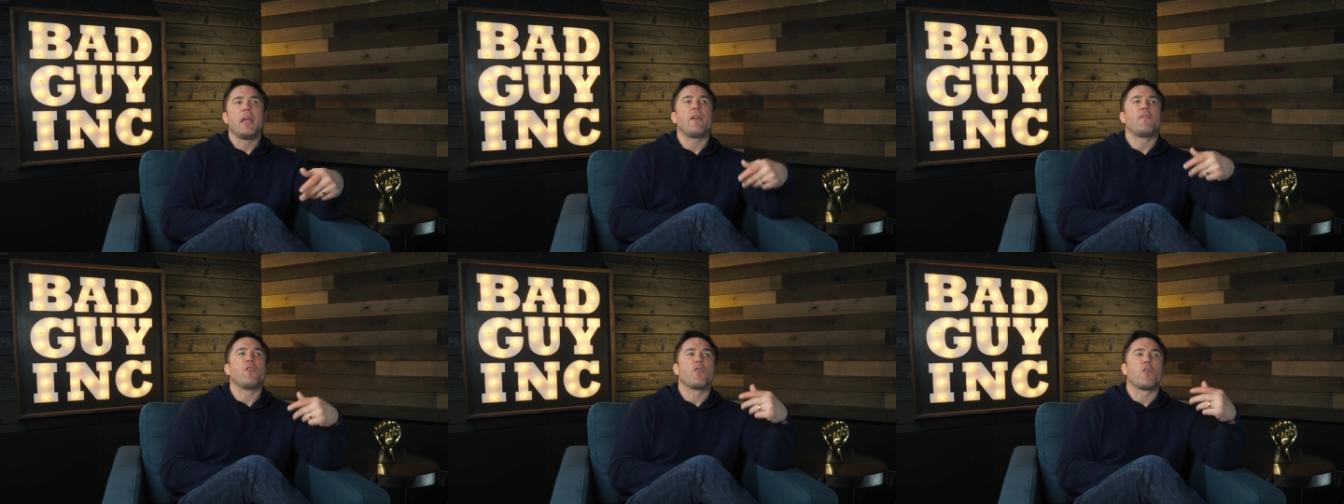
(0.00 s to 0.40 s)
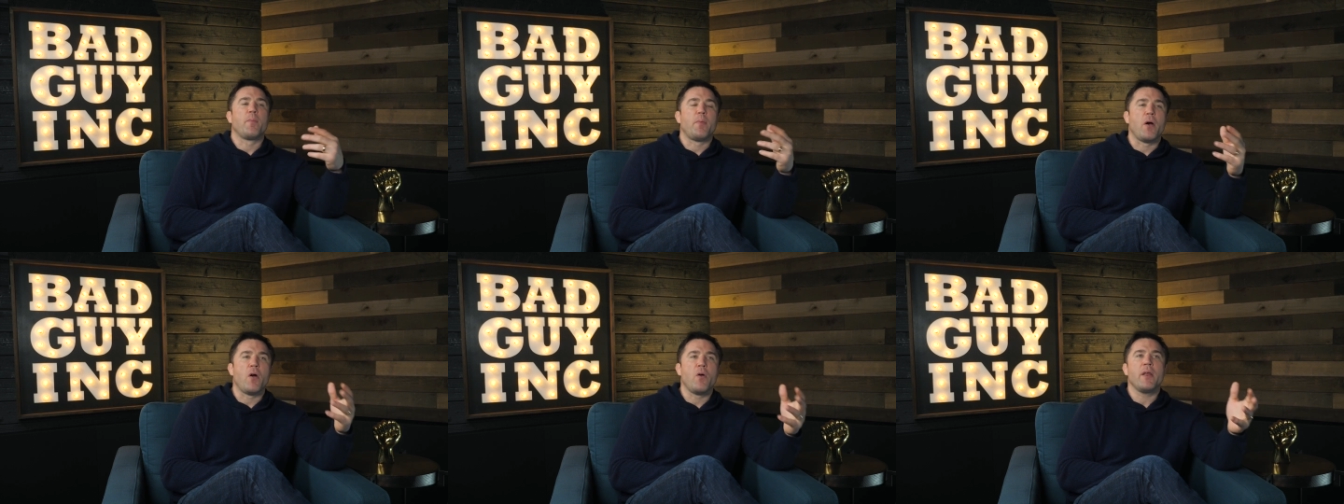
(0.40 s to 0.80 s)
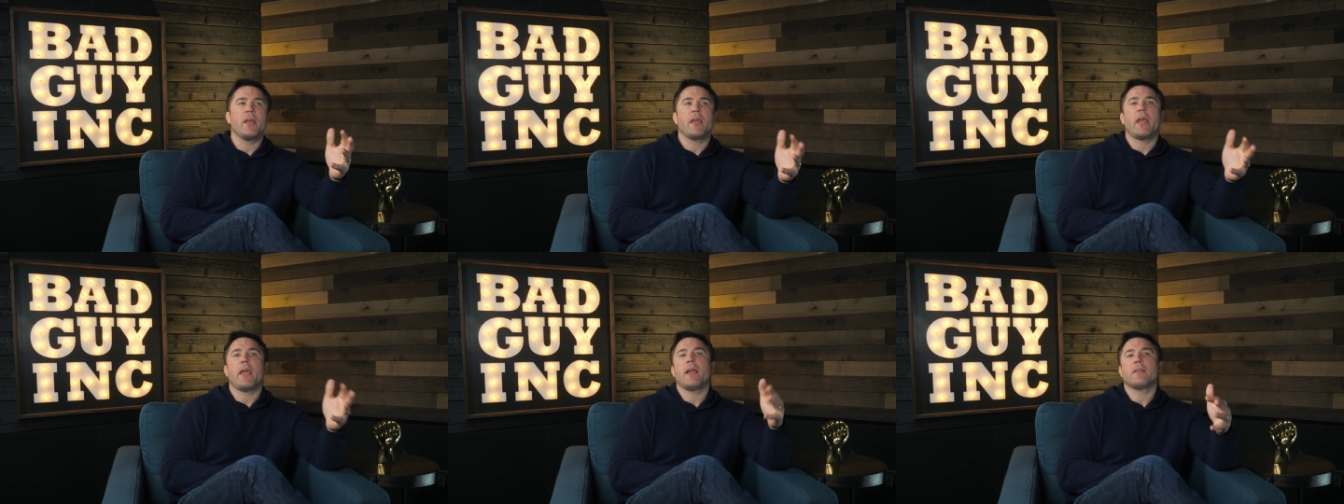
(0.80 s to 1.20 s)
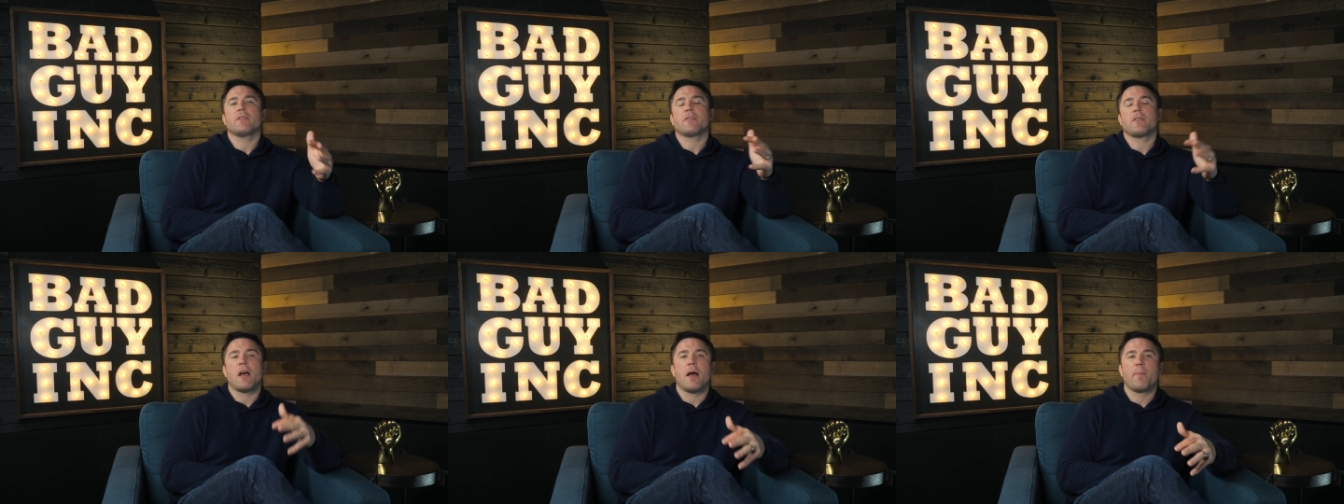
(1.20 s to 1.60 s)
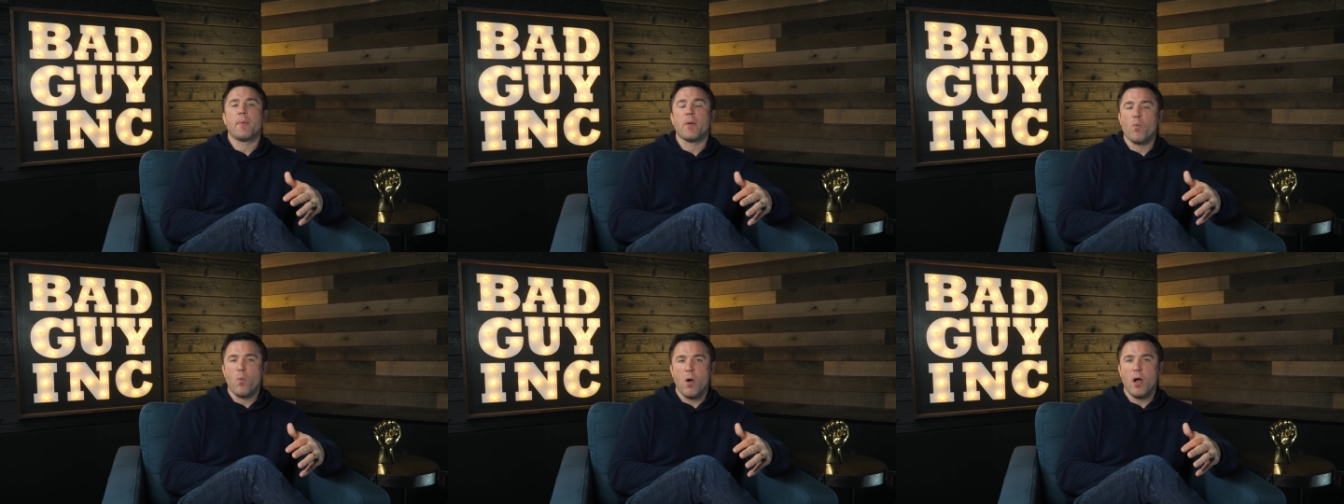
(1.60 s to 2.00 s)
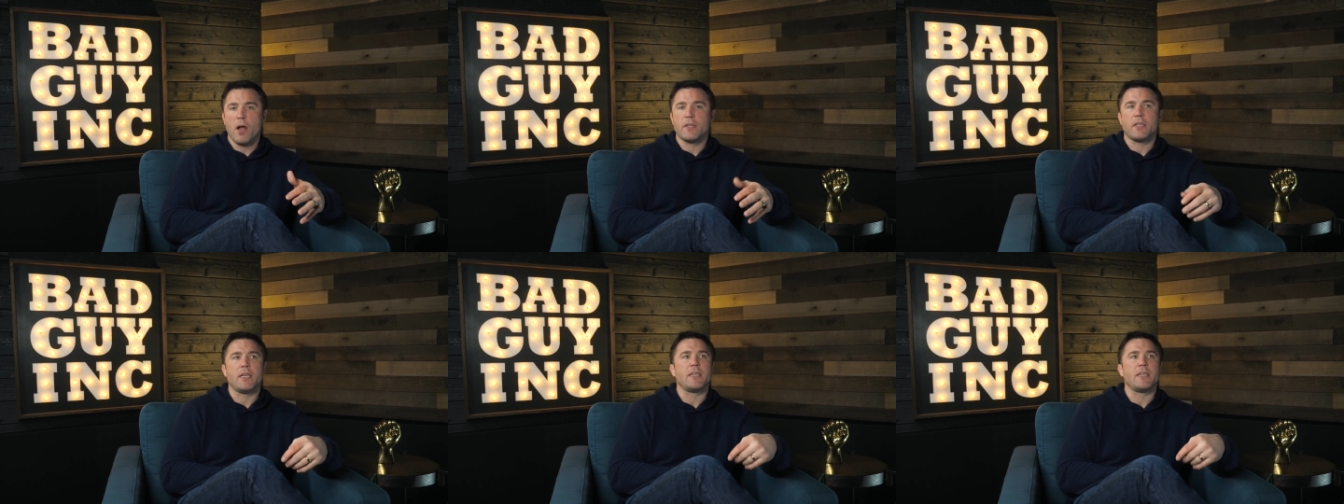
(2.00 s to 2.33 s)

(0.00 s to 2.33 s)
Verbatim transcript: If your opponent can't stop at once,